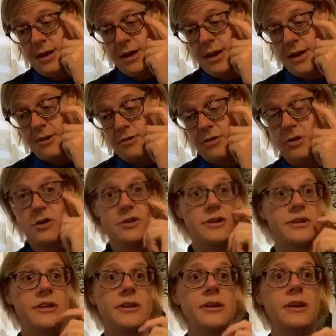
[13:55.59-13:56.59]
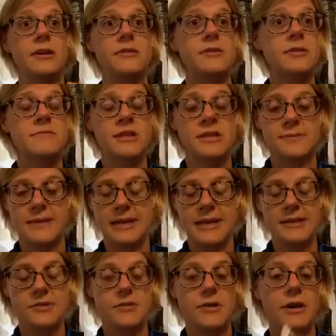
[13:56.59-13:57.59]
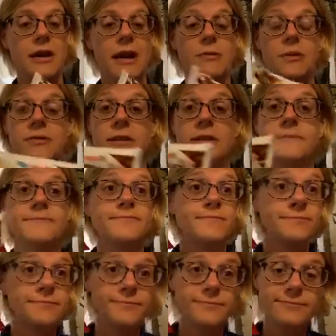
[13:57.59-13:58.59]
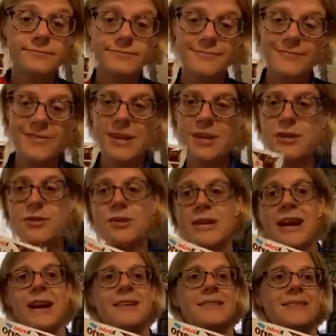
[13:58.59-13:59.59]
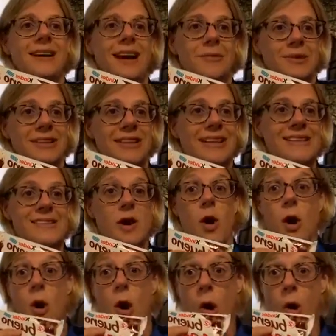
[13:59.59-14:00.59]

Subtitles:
God only knows. It must be the hazelnut. However, you can have one of these,